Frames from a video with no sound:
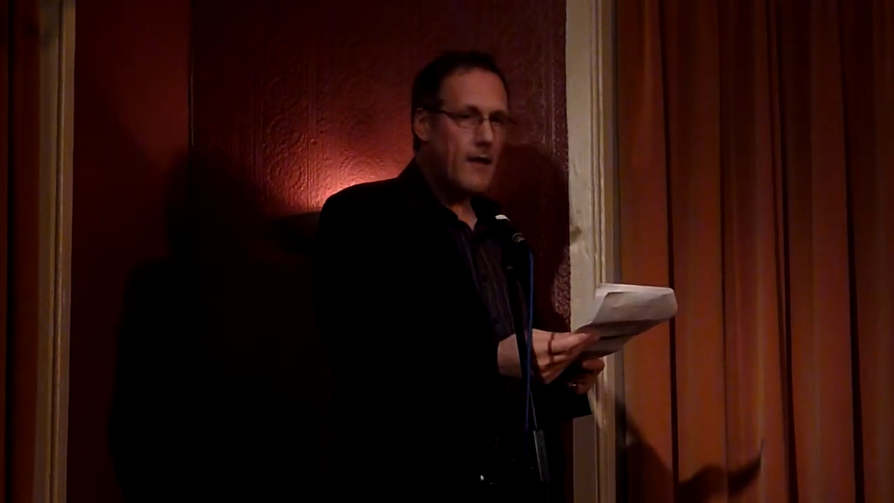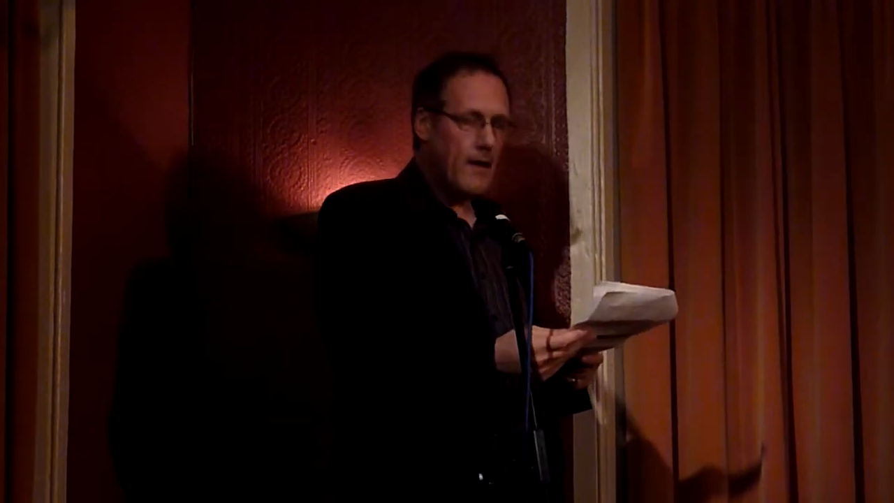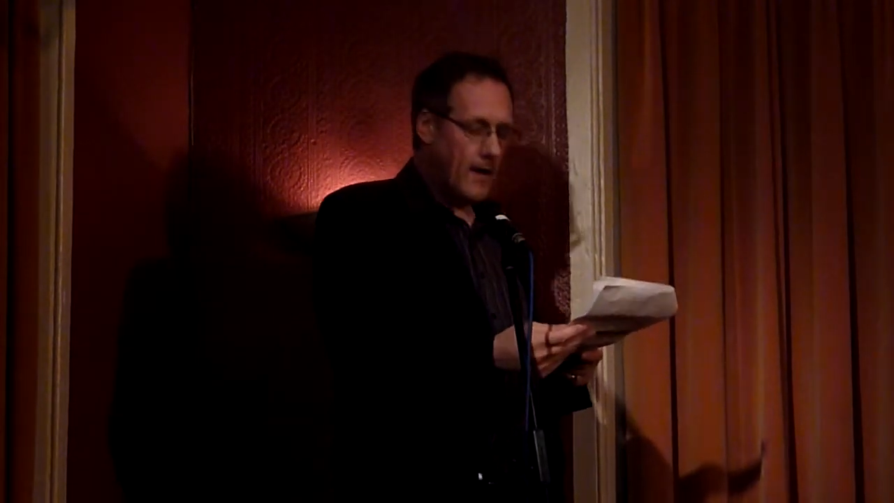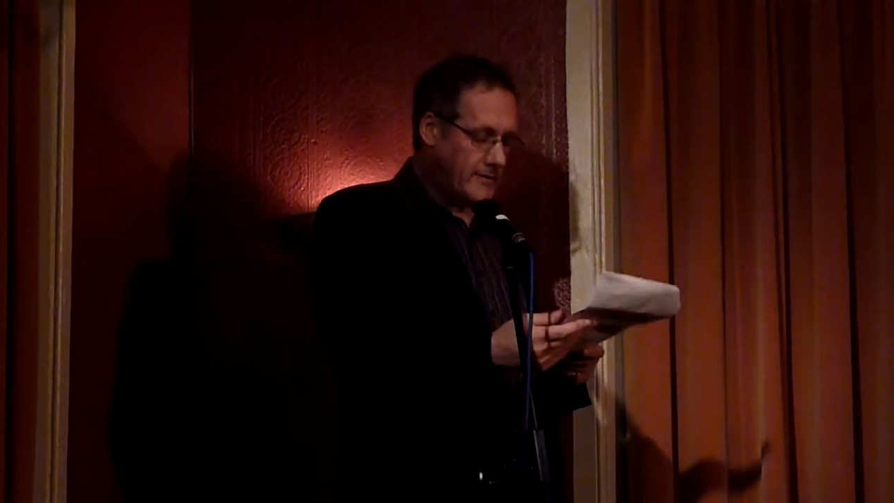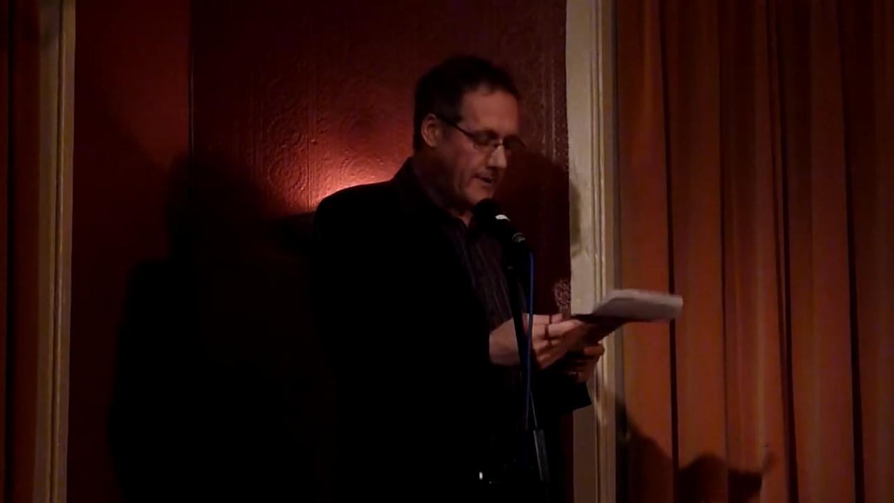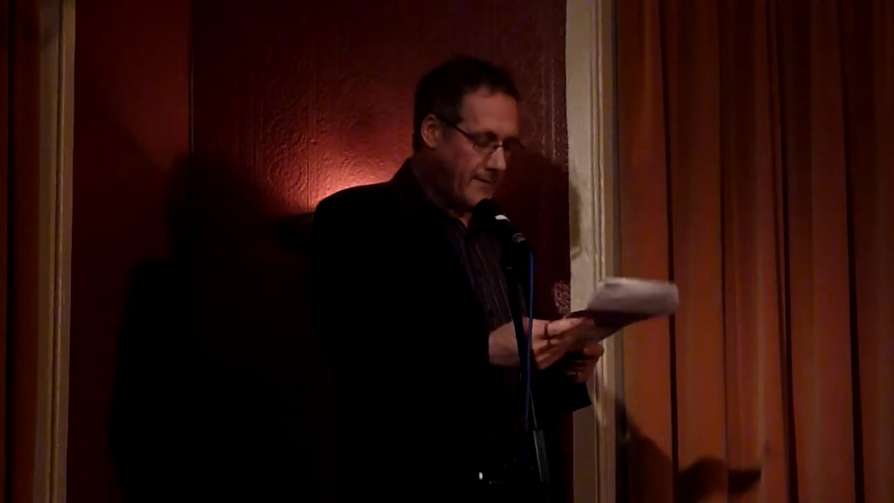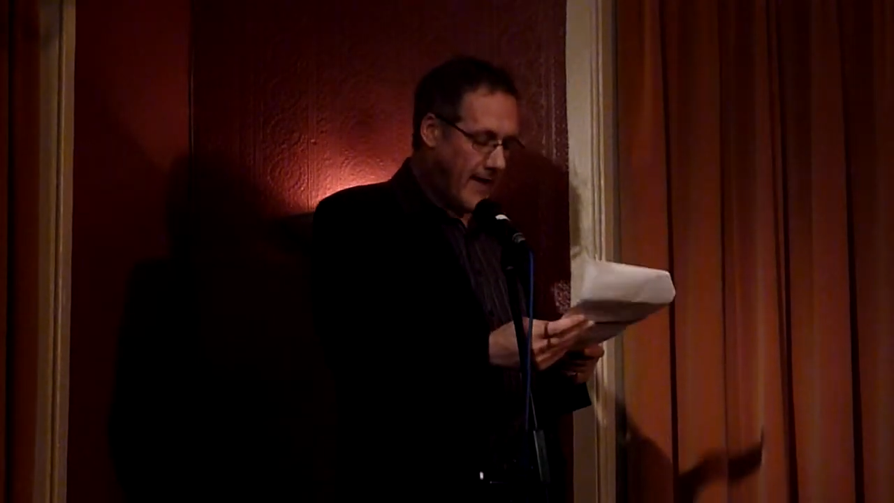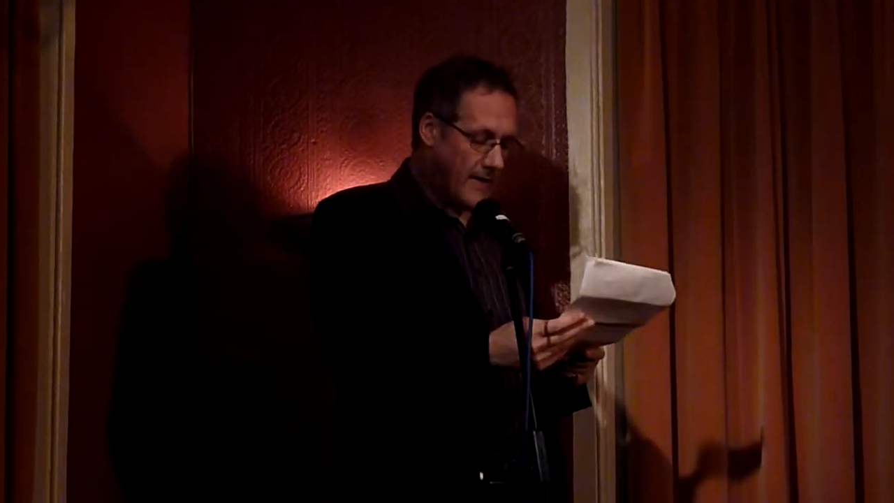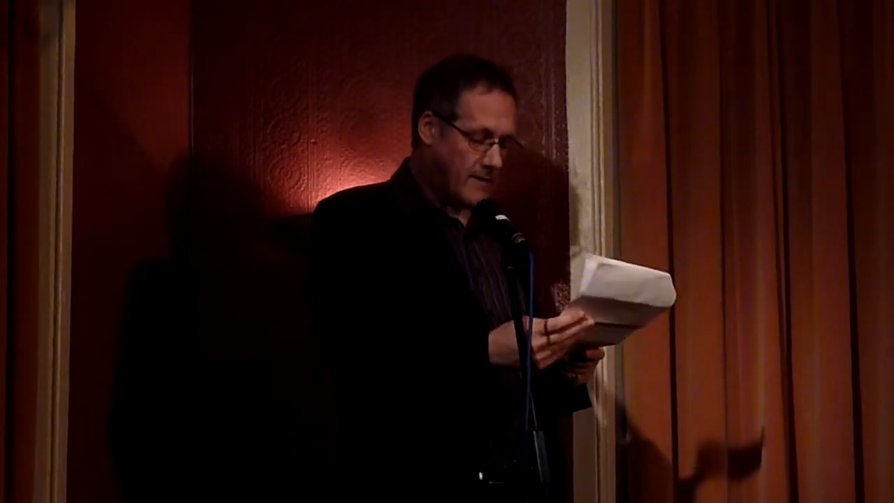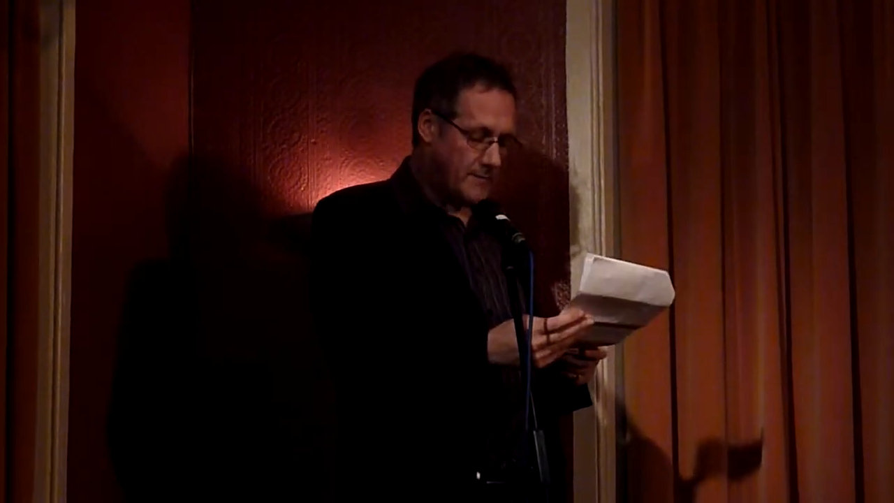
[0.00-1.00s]
I tipped the
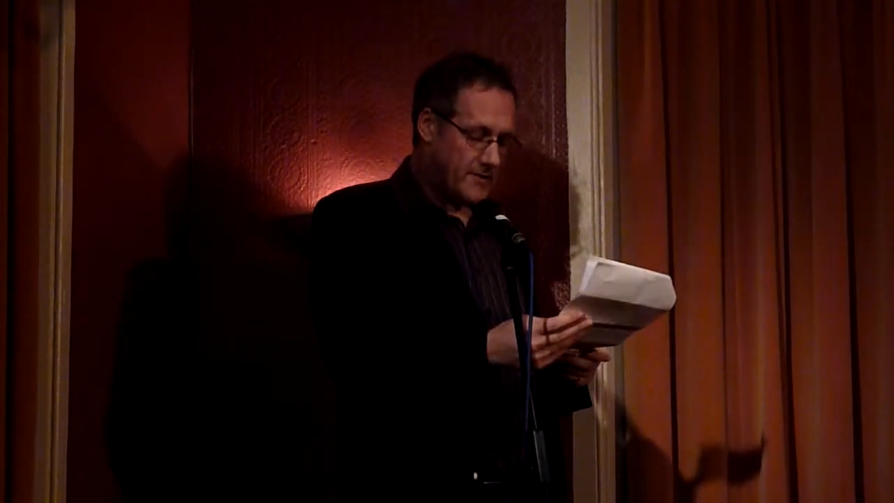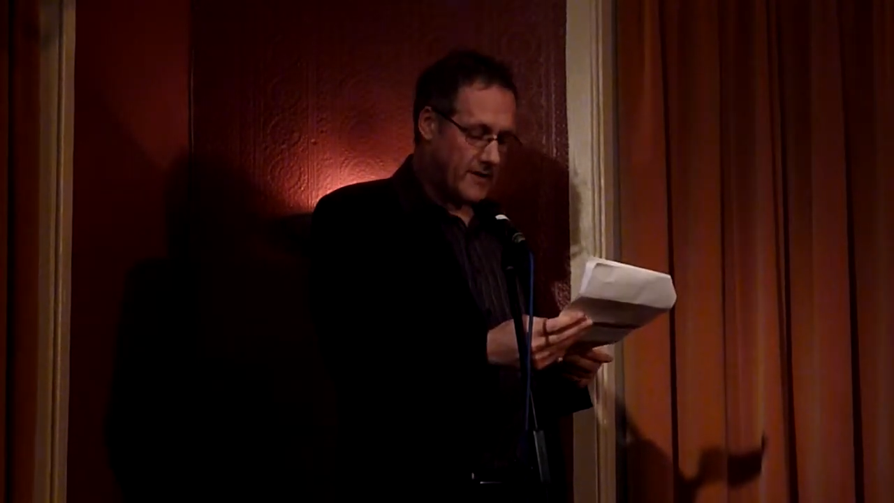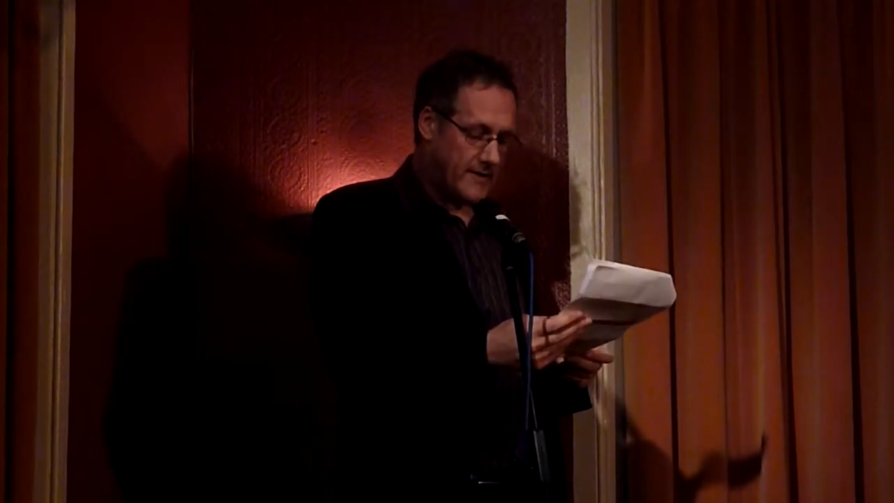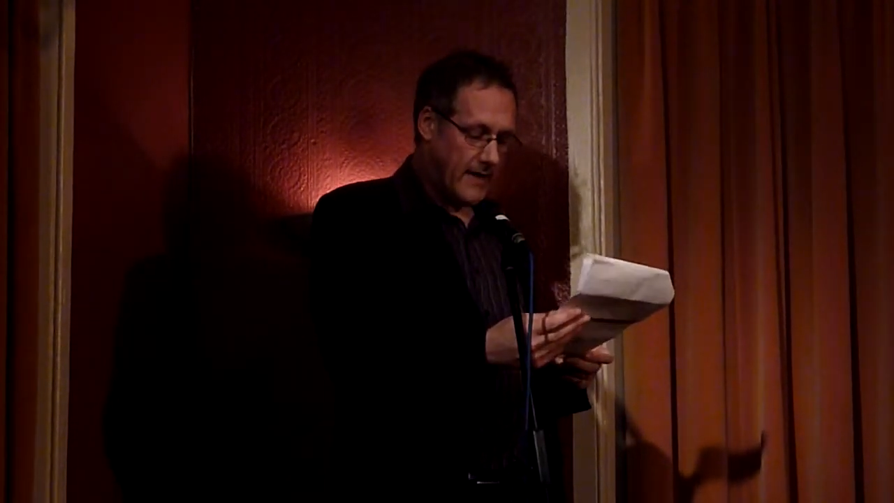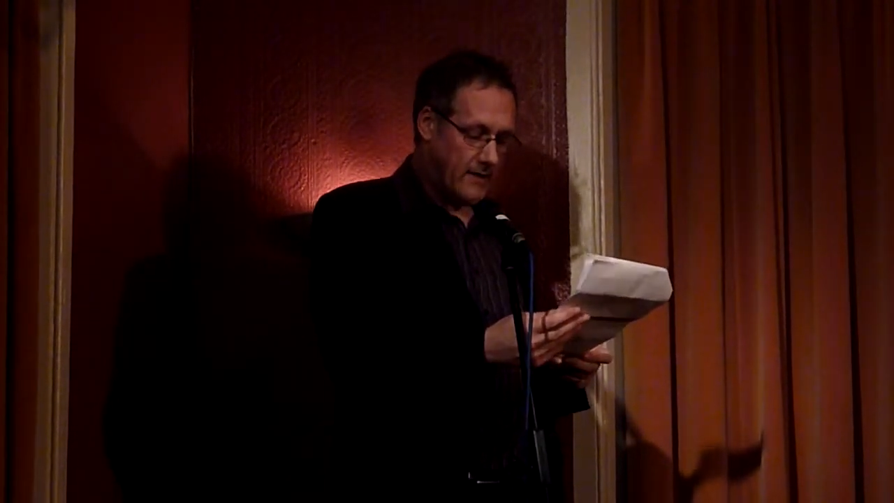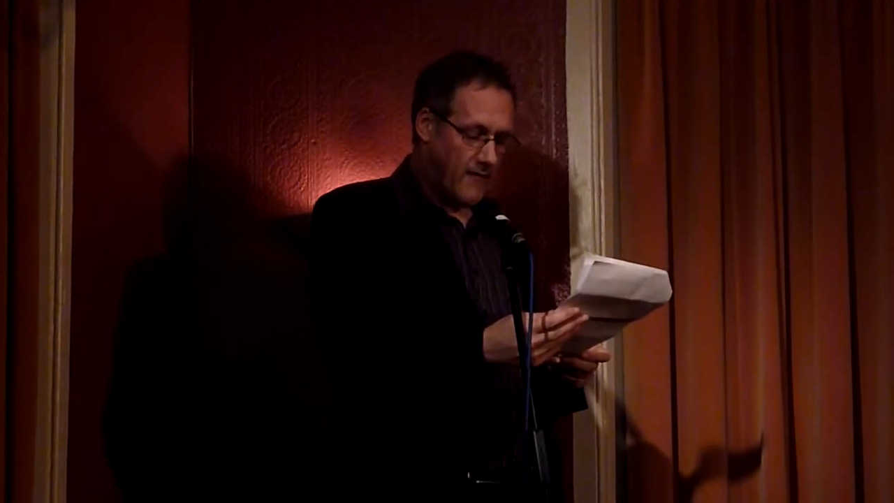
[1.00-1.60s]
head upside down